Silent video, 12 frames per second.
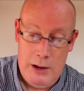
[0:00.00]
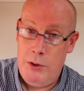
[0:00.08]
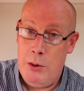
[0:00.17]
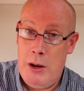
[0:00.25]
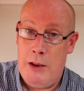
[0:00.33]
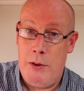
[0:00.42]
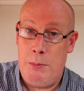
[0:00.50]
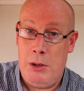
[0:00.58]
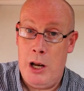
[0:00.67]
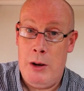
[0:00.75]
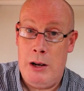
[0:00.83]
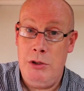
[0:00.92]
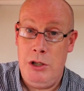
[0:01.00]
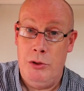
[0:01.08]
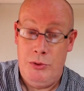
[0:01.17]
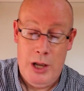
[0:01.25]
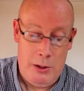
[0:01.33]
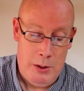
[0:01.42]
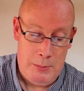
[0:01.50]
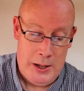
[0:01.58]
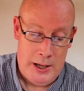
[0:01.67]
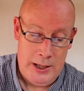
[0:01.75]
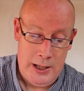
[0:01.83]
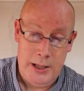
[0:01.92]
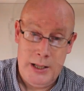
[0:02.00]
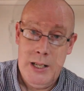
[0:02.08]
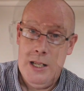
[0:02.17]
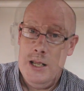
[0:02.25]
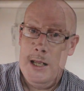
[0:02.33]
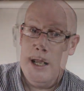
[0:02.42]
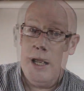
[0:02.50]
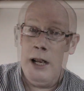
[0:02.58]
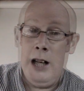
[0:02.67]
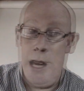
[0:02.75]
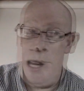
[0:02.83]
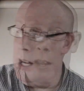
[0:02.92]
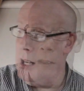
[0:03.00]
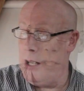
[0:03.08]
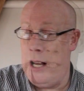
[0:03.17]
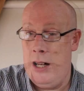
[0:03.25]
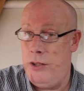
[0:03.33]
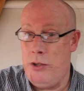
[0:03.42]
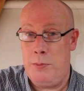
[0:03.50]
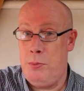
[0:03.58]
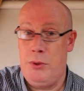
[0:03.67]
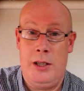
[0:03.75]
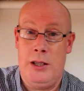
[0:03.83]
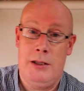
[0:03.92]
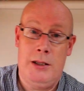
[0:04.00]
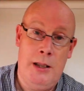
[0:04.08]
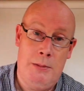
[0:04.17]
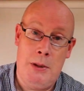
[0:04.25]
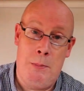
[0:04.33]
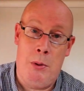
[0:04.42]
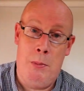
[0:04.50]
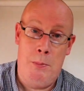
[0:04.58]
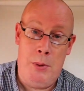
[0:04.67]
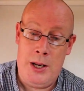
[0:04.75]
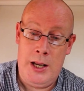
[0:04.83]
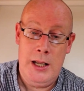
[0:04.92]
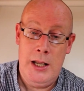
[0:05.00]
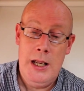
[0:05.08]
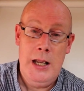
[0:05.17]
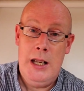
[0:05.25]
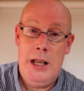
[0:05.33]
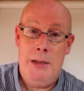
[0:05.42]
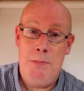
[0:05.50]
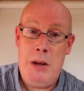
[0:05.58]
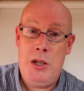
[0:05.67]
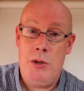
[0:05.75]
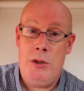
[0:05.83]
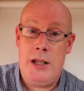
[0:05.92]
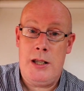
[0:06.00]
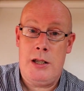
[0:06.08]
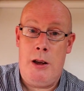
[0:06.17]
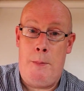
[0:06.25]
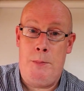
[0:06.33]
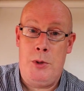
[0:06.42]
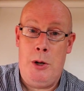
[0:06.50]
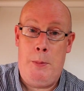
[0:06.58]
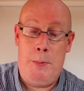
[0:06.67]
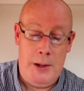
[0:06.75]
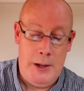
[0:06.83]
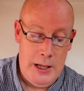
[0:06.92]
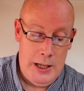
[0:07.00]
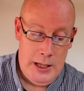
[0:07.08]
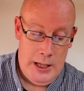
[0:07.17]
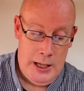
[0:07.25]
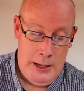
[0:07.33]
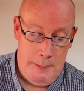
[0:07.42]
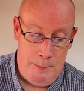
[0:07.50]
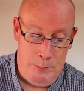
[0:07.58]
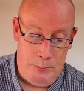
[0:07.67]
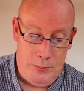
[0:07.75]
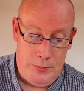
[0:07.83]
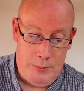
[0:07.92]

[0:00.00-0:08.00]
if you have a blowout, you'll know about it. I just put the pump on it, make sure it's topped up, and